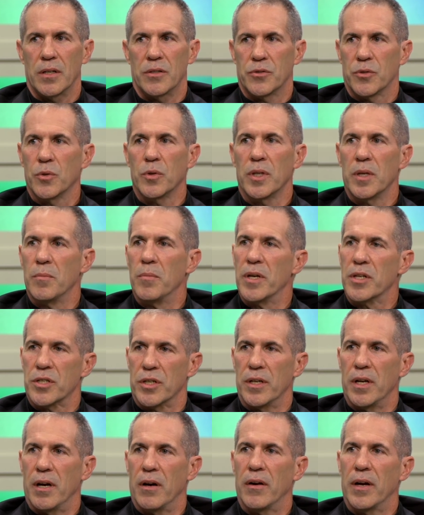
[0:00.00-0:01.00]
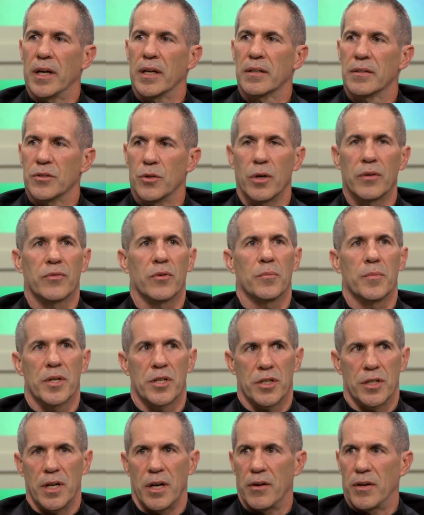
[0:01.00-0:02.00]
truly missionary, joyful
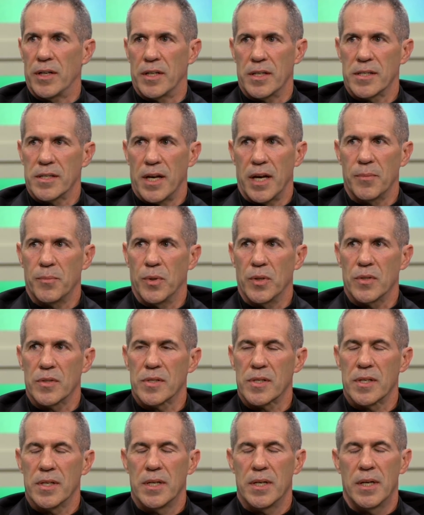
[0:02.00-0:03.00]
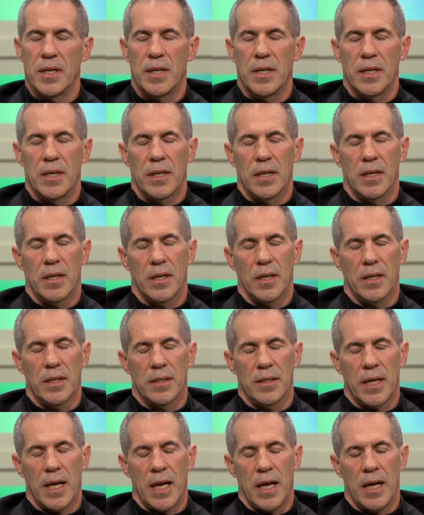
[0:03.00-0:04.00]
missionary disciples.
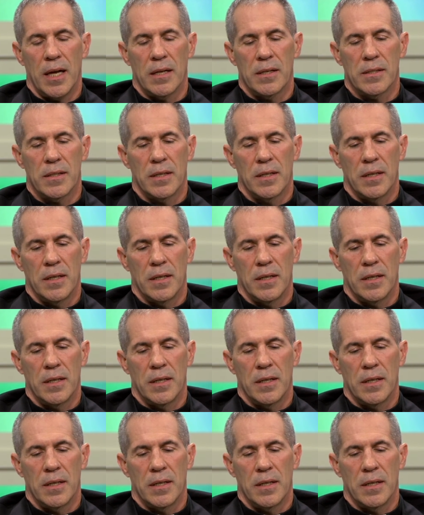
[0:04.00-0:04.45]
A